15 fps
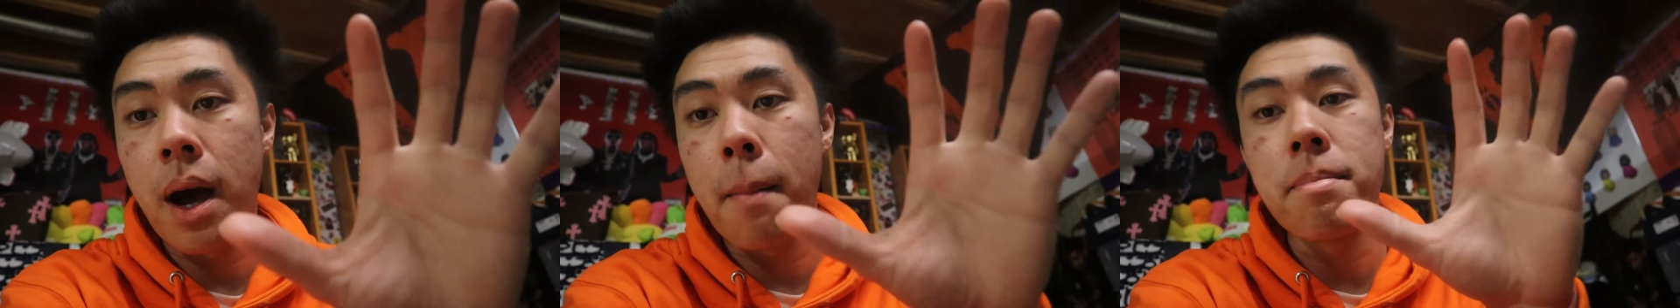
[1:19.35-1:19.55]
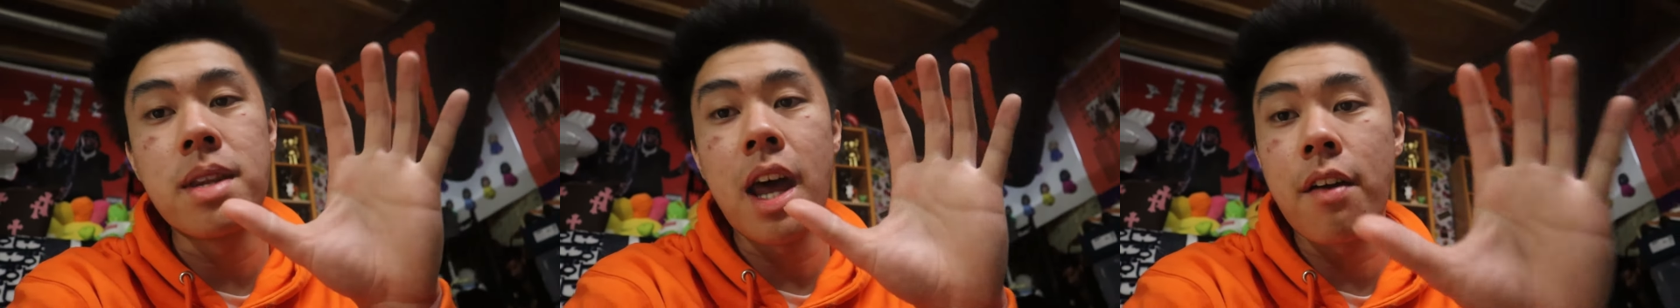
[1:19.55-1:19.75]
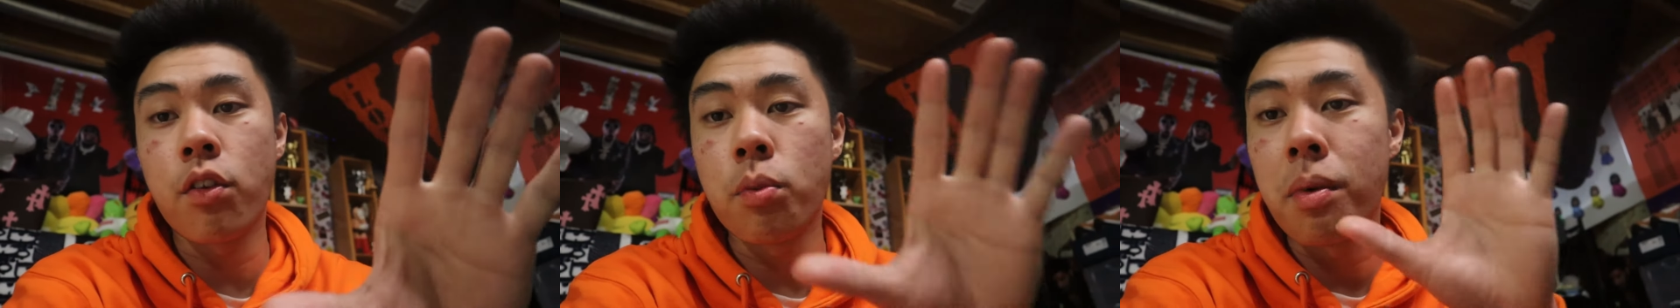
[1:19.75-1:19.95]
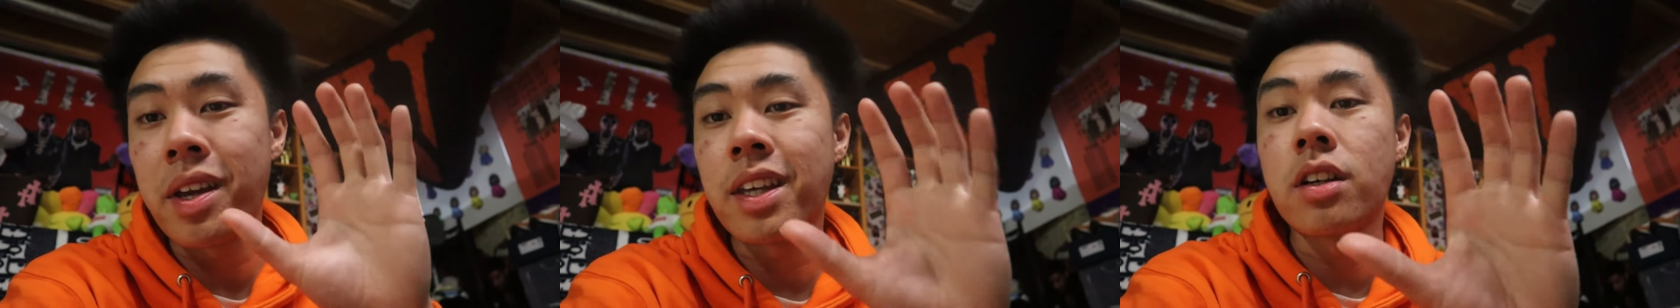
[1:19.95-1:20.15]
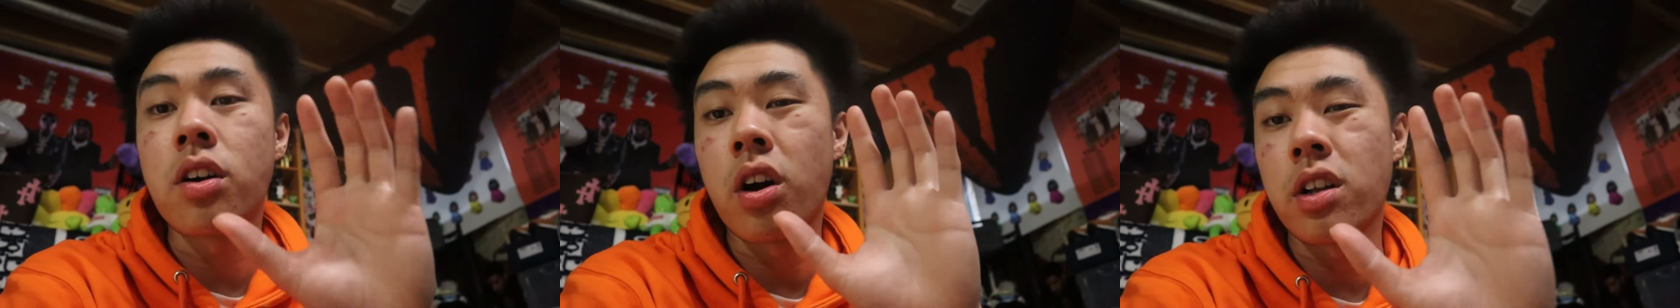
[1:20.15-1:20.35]
I'm never
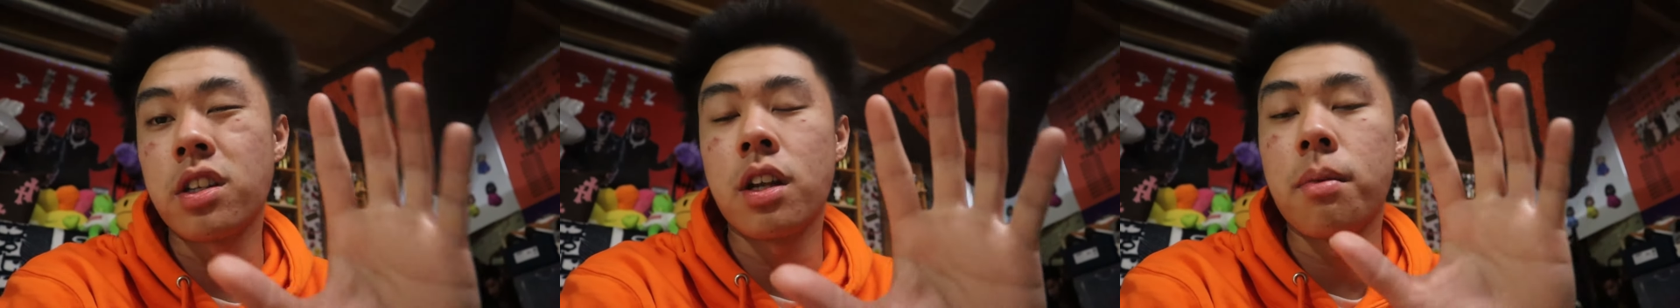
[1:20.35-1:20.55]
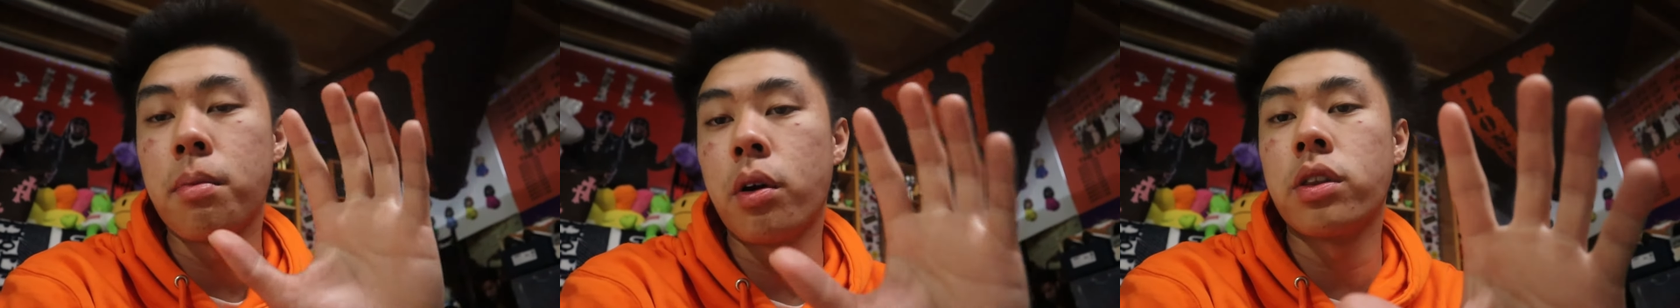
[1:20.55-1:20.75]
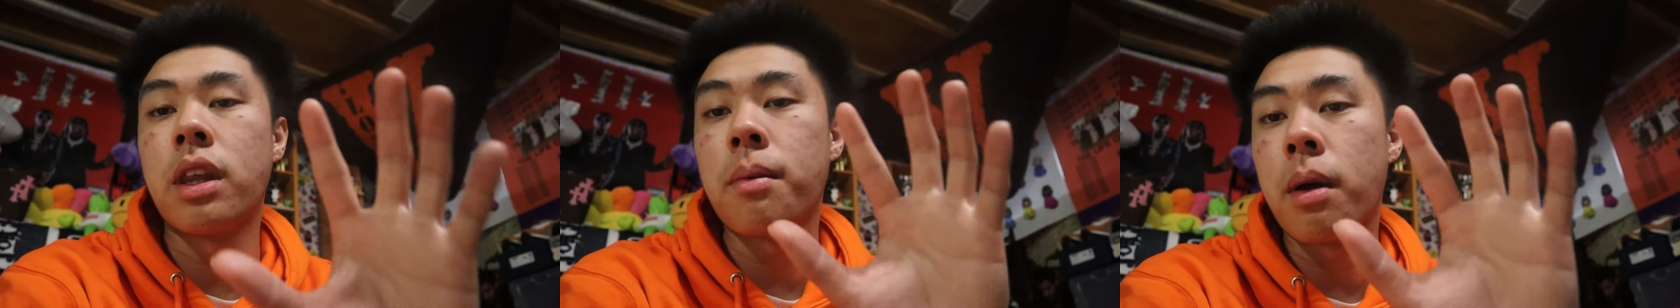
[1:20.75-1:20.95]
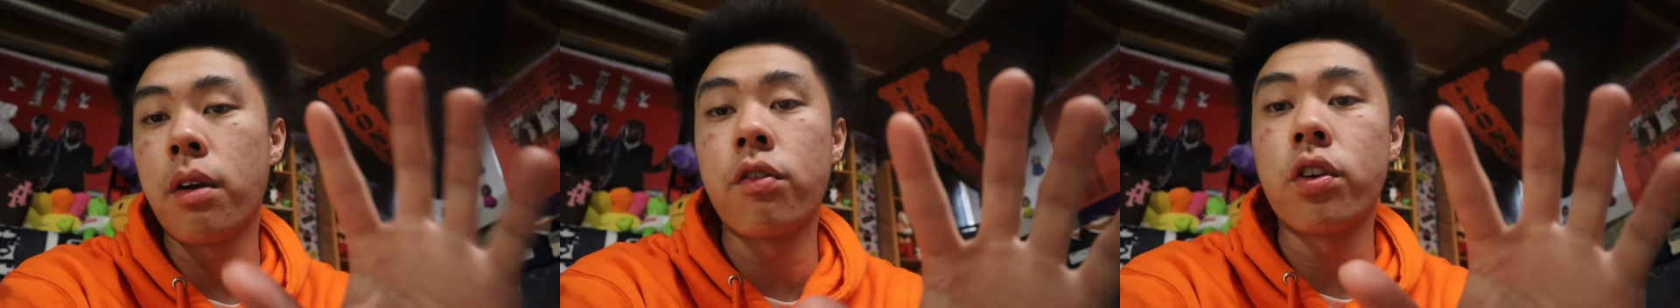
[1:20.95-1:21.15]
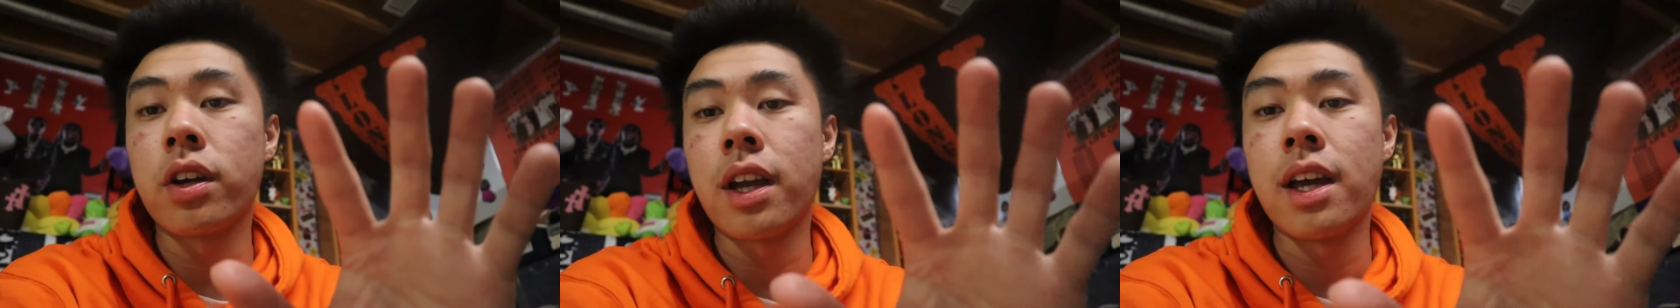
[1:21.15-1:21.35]
making content about them
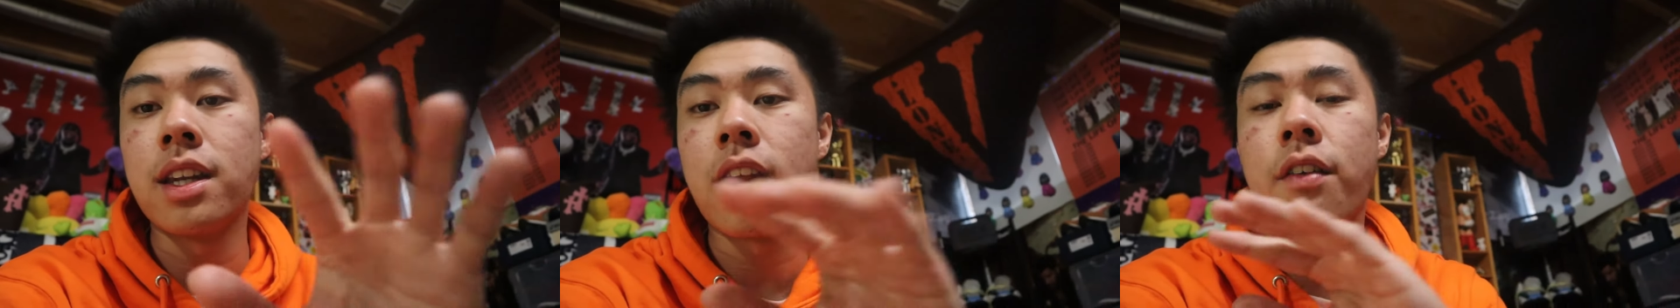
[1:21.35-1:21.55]
ever again,